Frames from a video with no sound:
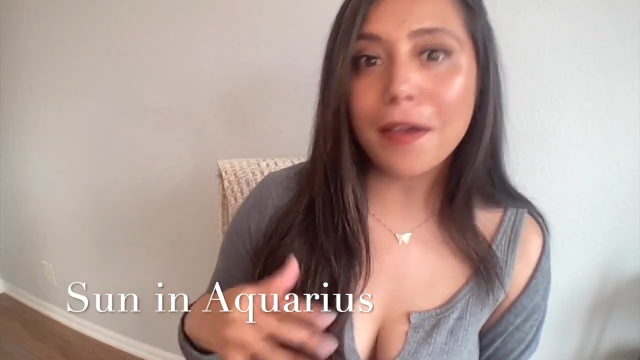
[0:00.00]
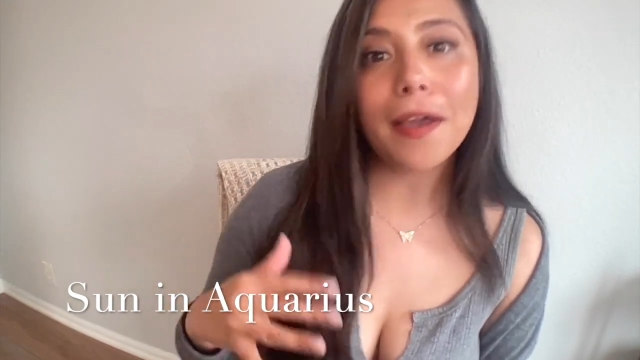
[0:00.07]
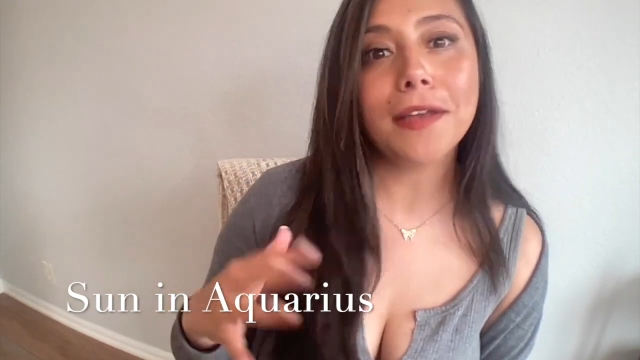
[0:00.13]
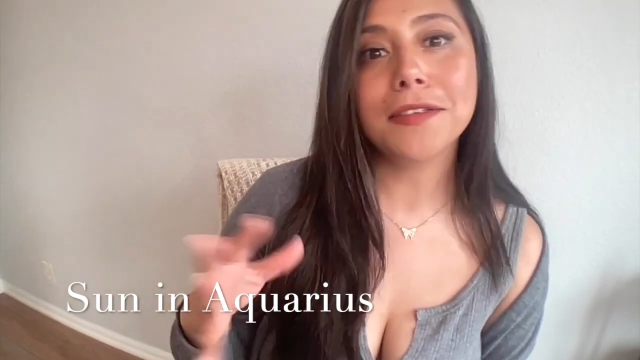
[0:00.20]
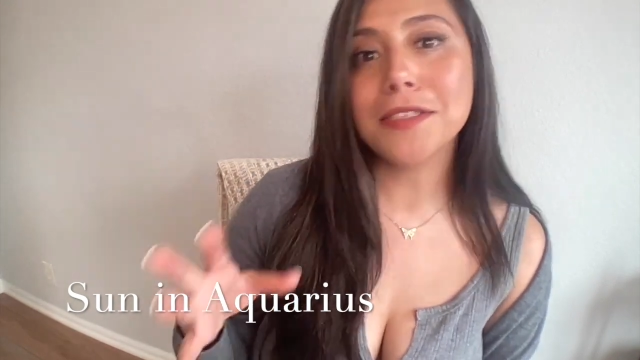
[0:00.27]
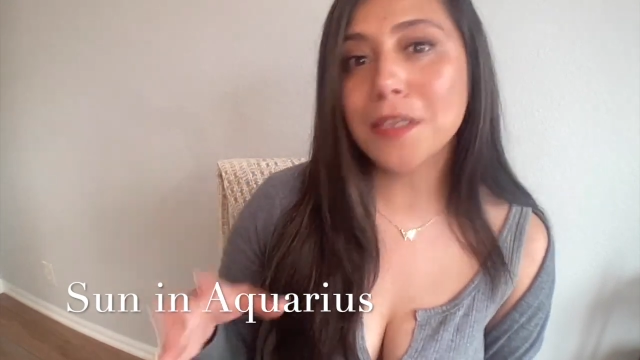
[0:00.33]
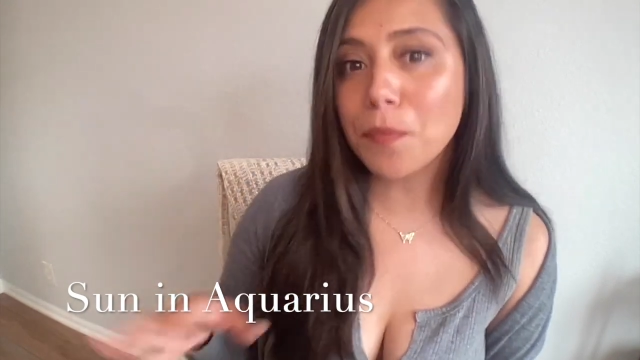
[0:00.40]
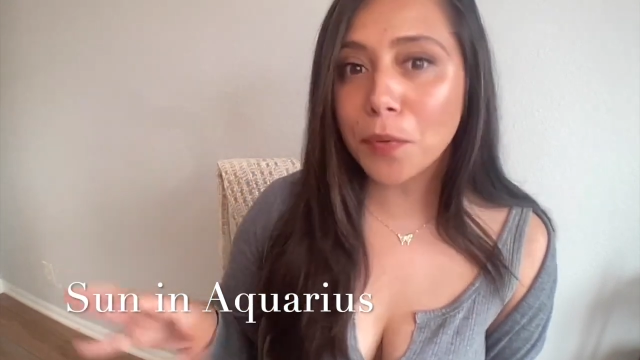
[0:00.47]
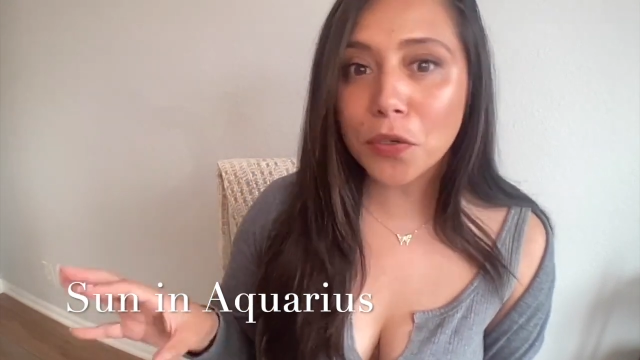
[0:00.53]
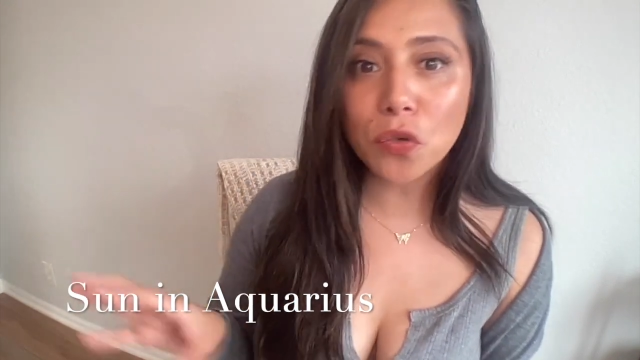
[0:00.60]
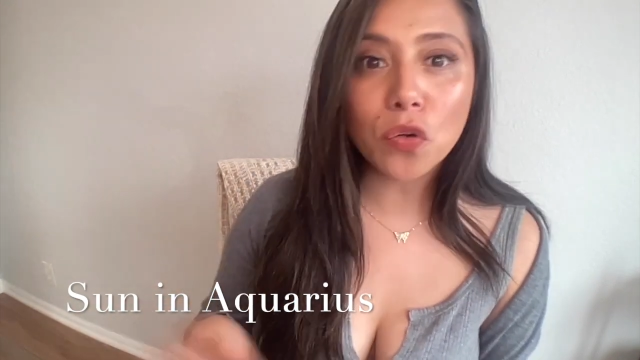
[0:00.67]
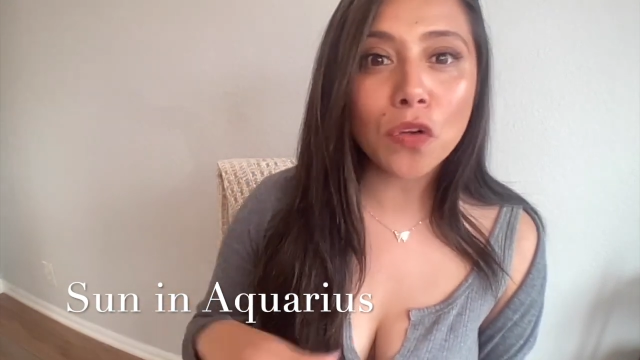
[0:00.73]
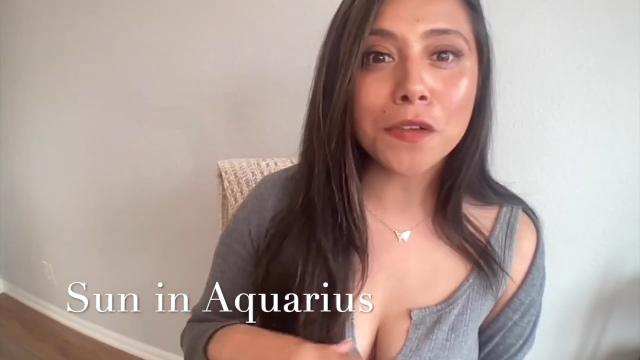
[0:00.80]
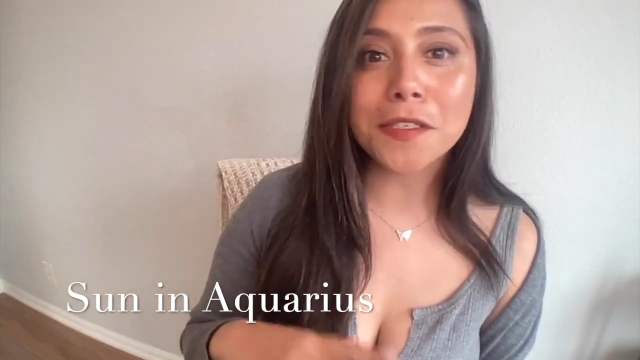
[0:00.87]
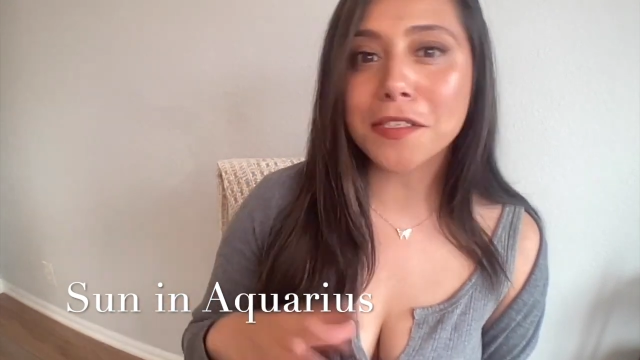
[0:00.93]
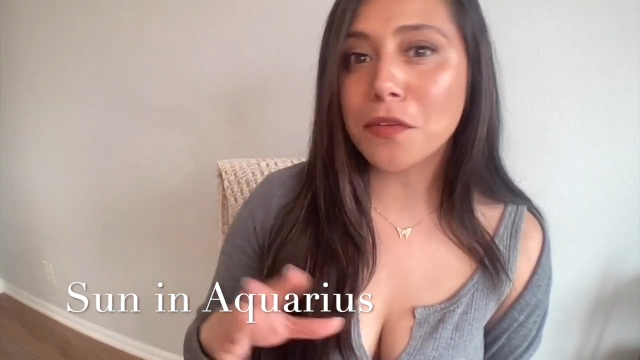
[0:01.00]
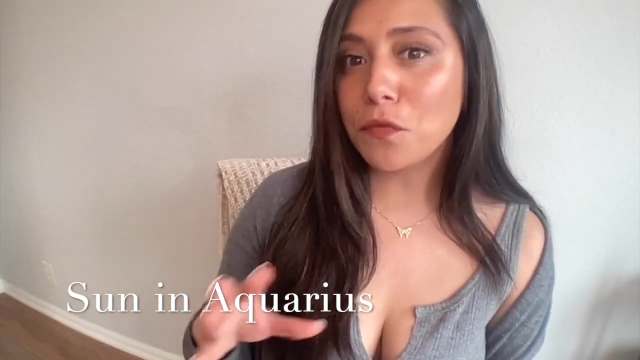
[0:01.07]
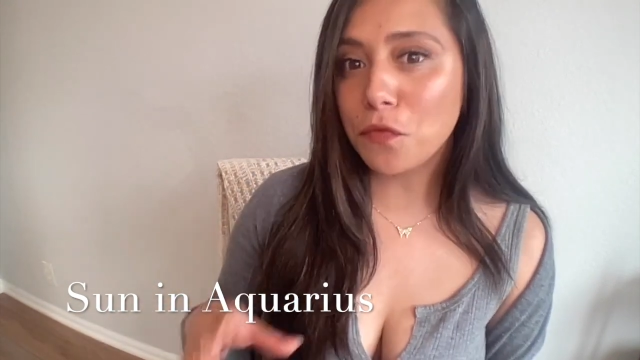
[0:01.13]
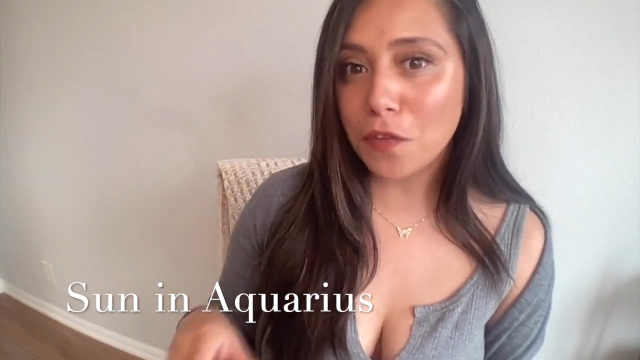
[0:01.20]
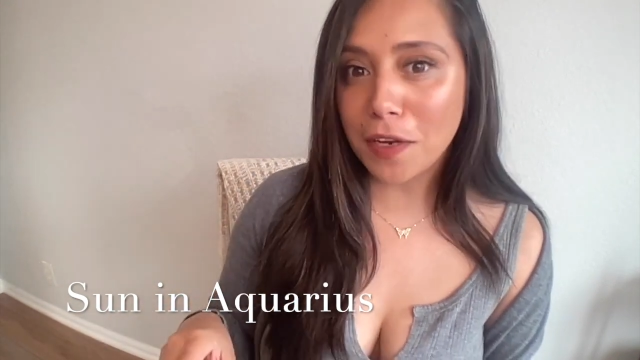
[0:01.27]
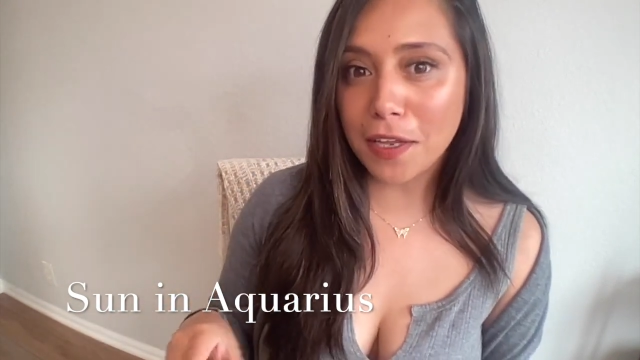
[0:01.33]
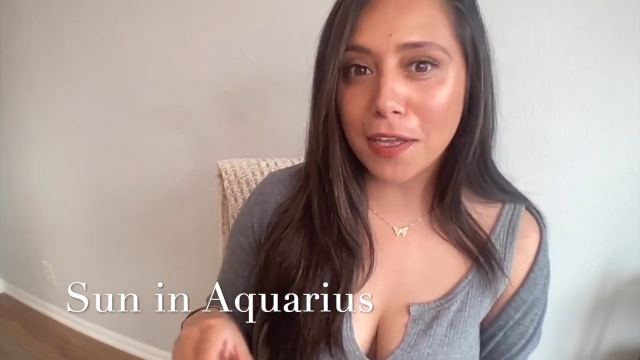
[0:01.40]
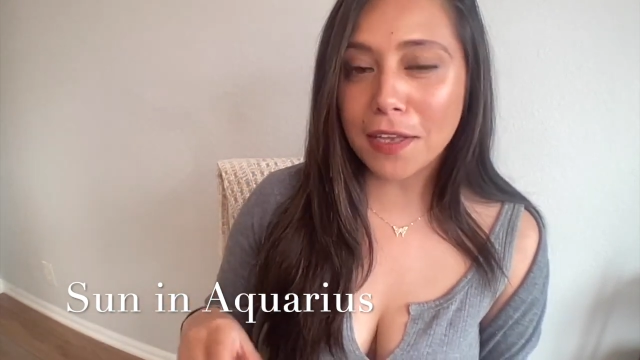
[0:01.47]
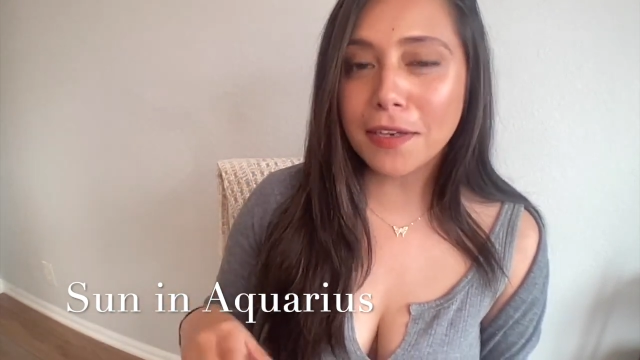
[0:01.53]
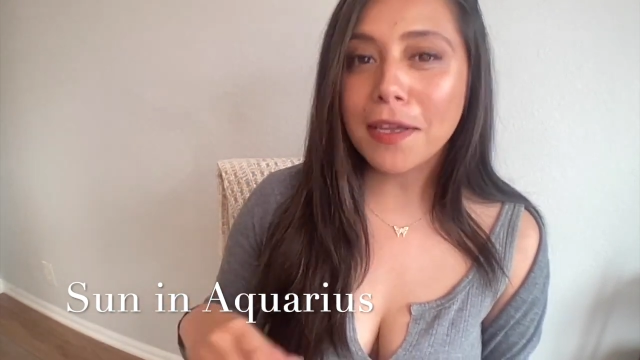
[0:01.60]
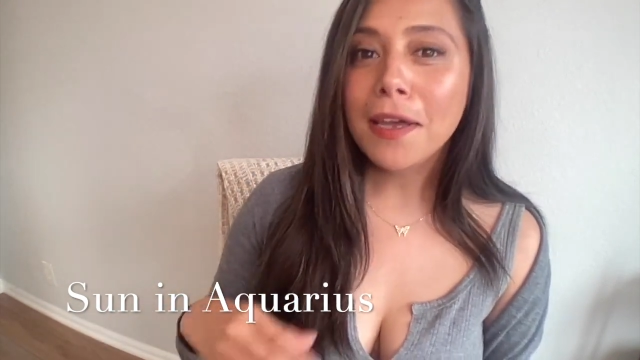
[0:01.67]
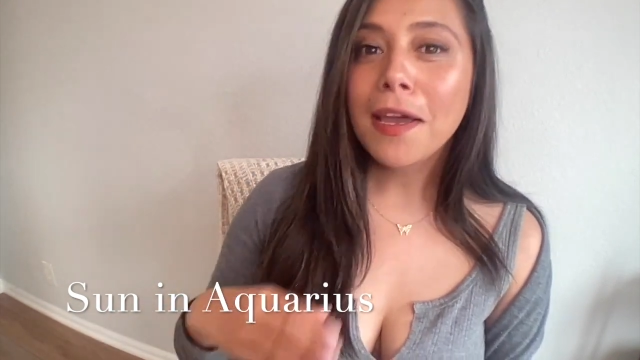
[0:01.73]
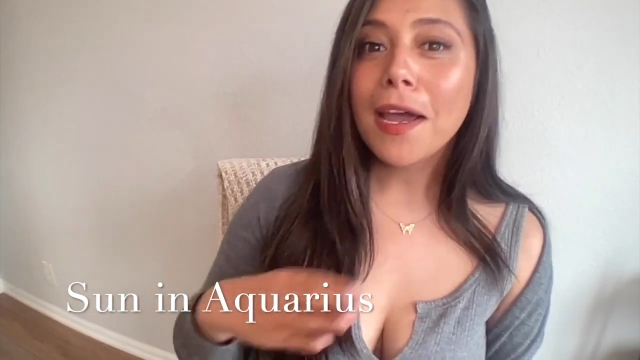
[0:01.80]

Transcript: atypical, doesn't fit in.